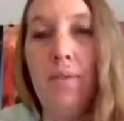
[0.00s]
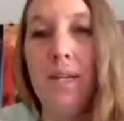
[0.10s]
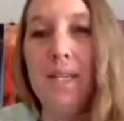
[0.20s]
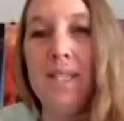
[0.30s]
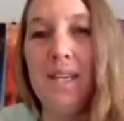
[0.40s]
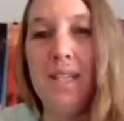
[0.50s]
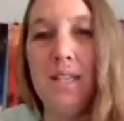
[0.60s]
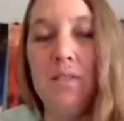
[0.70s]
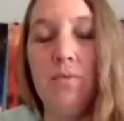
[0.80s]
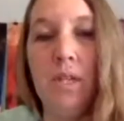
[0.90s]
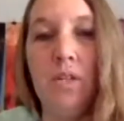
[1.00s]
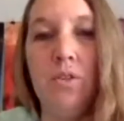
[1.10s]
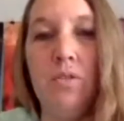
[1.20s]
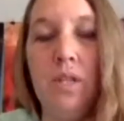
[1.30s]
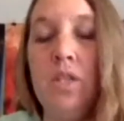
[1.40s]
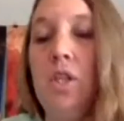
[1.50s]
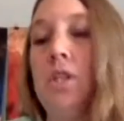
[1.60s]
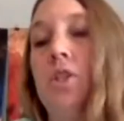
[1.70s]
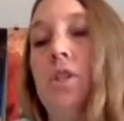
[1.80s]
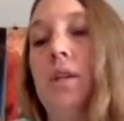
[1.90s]
any sinus, runny nose,
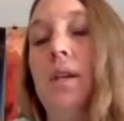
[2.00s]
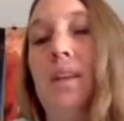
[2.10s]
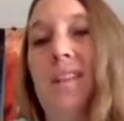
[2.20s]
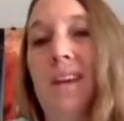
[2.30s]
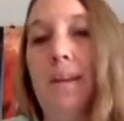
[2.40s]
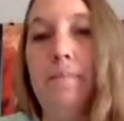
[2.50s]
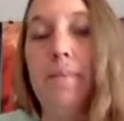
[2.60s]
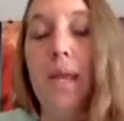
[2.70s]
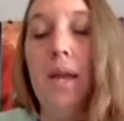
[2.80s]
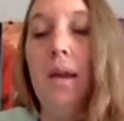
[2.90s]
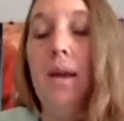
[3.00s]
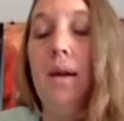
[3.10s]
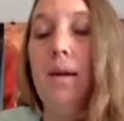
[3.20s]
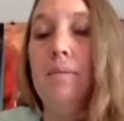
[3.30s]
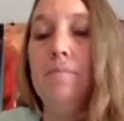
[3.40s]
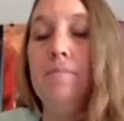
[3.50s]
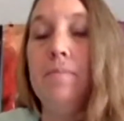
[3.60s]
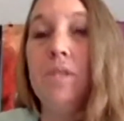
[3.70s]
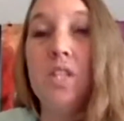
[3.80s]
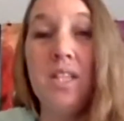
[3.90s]
congestion kind of thing,
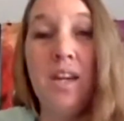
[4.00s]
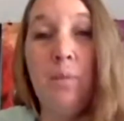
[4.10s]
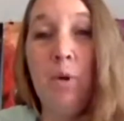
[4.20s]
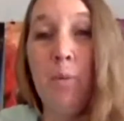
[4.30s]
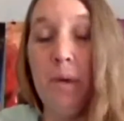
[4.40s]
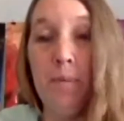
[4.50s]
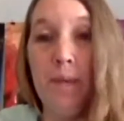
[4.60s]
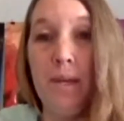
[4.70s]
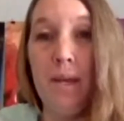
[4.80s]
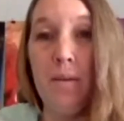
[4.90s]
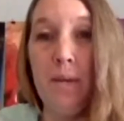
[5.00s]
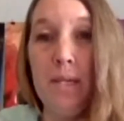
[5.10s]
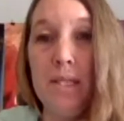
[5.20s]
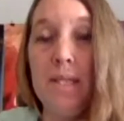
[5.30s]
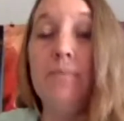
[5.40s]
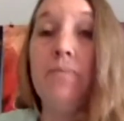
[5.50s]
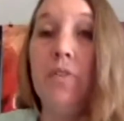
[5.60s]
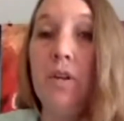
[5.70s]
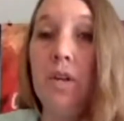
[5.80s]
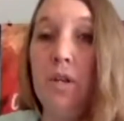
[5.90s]
just to help open up that airways.
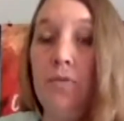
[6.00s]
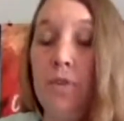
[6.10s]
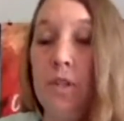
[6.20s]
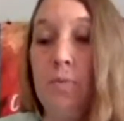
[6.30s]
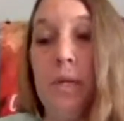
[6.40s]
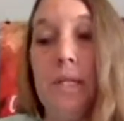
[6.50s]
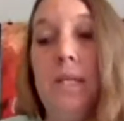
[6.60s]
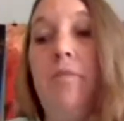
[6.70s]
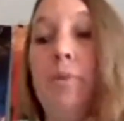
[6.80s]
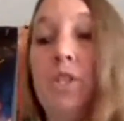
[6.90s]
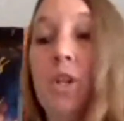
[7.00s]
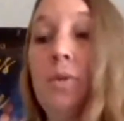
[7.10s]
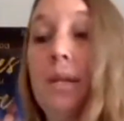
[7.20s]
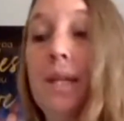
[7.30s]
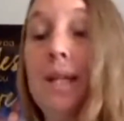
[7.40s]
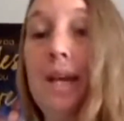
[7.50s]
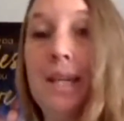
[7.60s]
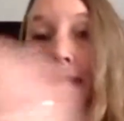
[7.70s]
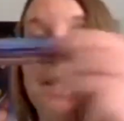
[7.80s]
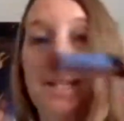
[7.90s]
Very good for spring stuff, but don't
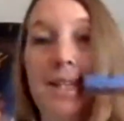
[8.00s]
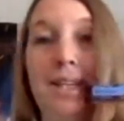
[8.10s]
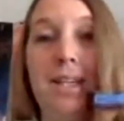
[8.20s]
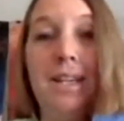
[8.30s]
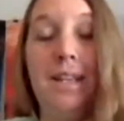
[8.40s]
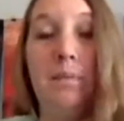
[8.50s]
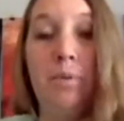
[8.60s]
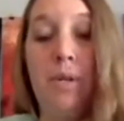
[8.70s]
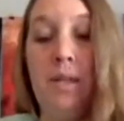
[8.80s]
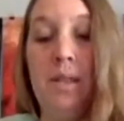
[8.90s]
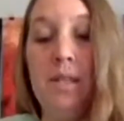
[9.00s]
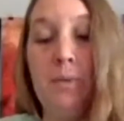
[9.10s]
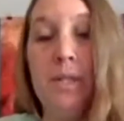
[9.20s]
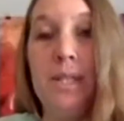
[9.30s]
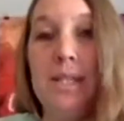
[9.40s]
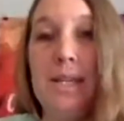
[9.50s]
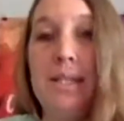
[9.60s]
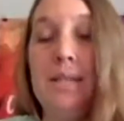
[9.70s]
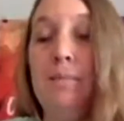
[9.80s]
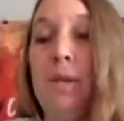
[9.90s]
neglect the Breathe. This person that
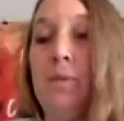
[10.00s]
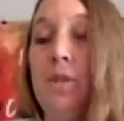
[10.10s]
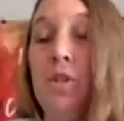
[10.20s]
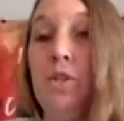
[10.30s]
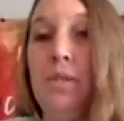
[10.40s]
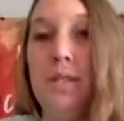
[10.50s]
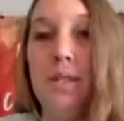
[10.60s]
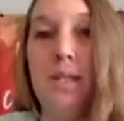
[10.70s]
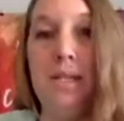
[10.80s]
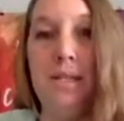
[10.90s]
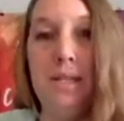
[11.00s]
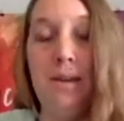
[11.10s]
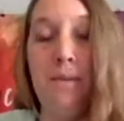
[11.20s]
texted me was using these,